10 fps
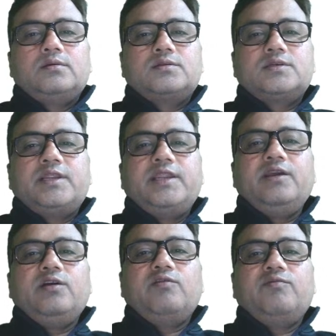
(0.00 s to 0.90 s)

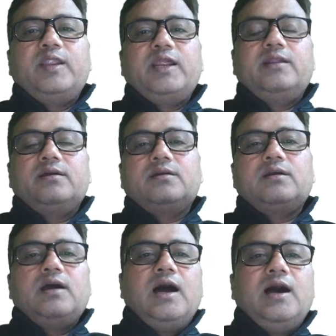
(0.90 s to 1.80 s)
screening of blood
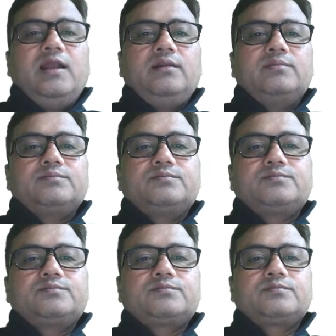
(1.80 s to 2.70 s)
are:
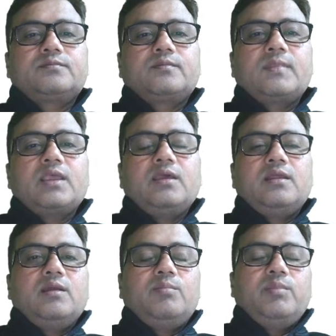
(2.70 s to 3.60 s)

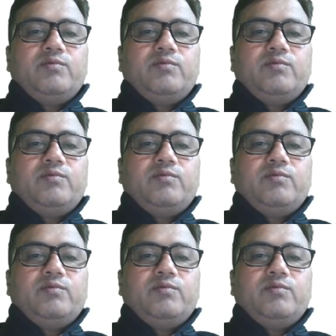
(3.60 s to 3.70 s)
number